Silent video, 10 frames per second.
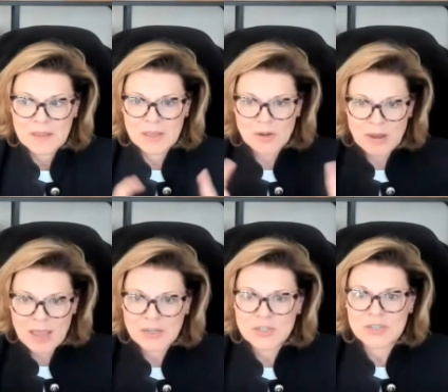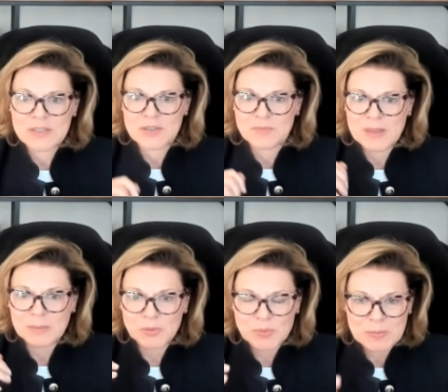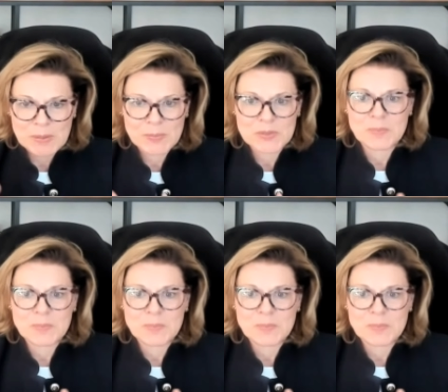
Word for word: interactions and be able to read people's